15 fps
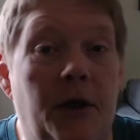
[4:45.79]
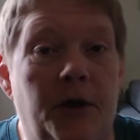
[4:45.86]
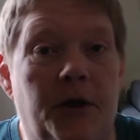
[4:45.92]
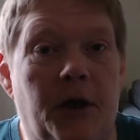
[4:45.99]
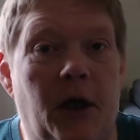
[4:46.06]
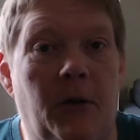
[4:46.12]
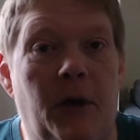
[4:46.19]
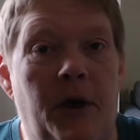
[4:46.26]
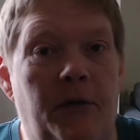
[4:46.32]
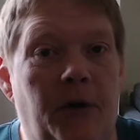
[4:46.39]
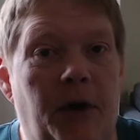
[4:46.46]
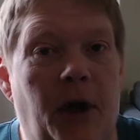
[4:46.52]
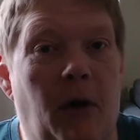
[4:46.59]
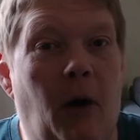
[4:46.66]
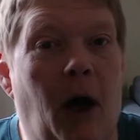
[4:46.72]
So
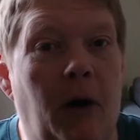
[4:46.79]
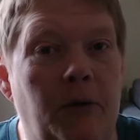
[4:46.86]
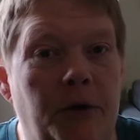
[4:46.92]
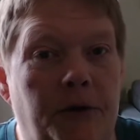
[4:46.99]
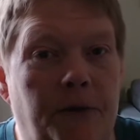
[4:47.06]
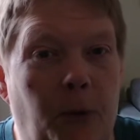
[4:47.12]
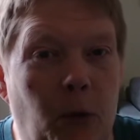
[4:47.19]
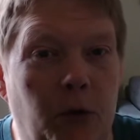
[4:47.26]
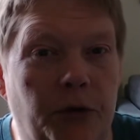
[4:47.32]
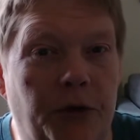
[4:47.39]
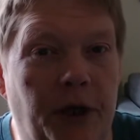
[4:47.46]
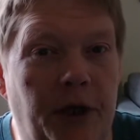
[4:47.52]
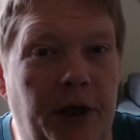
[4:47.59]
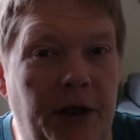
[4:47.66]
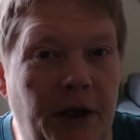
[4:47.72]
even though I was
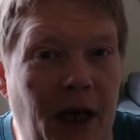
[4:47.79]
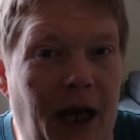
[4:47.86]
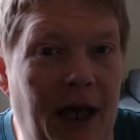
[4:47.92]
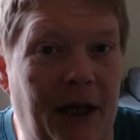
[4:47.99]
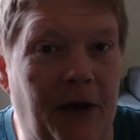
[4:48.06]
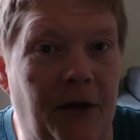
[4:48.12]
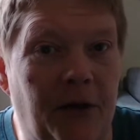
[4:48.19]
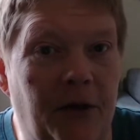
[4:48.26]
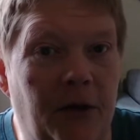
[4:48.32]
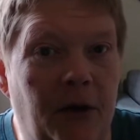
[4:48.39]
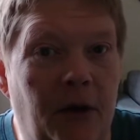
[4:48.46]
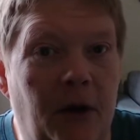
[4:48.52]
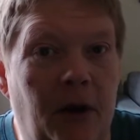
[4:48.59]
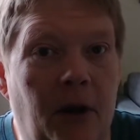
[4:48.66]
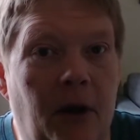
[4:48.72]
forcing its hand,
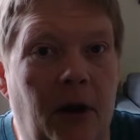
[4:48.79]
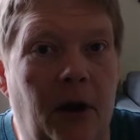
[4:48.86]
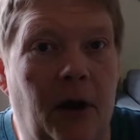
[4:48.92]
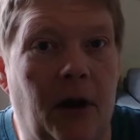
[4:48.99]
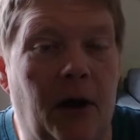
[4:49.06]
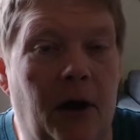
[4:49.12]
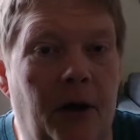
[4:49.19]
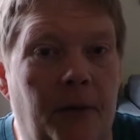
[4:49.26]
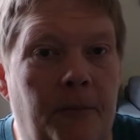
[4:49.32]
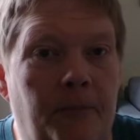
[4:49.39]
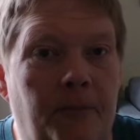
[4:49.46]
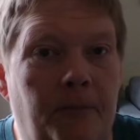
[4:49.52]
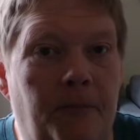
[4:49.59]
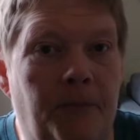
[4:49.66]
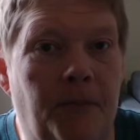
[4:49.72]
I
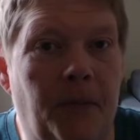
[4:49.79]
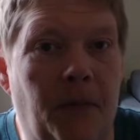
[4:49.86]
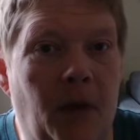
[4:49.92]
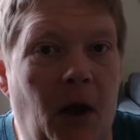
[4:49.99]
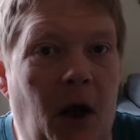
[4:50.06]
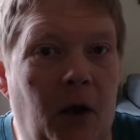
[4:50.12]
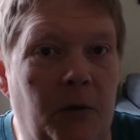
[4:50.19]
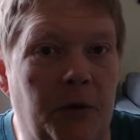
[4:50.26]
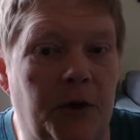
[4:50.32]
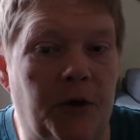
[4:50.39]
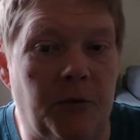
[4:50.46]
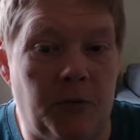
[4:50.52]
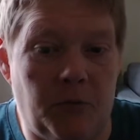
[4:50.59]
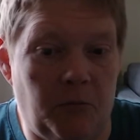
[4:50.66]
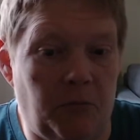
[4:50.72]
was
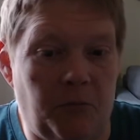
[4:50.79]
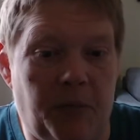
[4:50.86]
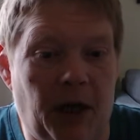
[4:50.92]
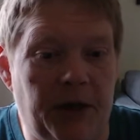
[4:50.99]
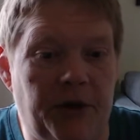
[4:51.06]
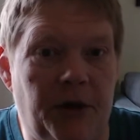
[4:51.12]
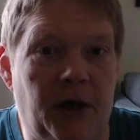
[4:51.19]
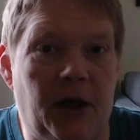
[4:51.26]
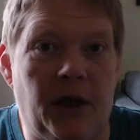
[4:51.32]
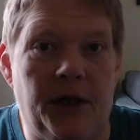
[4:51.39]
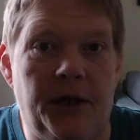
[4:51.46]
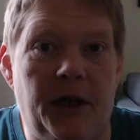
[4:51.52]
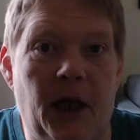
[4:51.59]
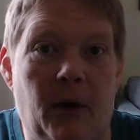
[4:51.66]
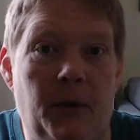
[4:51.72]

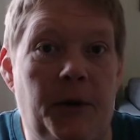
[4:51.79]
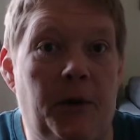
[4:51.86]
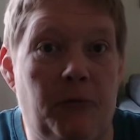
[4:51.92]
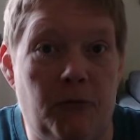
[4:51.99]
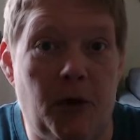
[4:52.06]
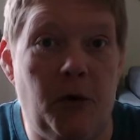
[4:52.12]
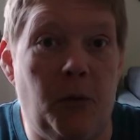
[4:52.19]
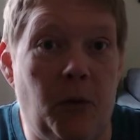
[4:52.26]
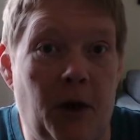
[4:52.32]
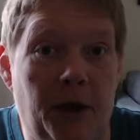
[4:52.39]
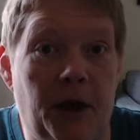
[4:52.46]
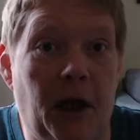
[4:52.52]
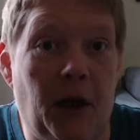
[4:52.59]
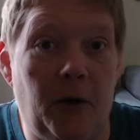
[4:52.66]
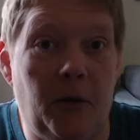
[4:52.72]
basically going the route where
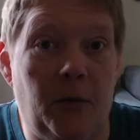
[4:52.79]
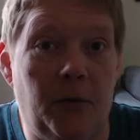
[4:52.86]
the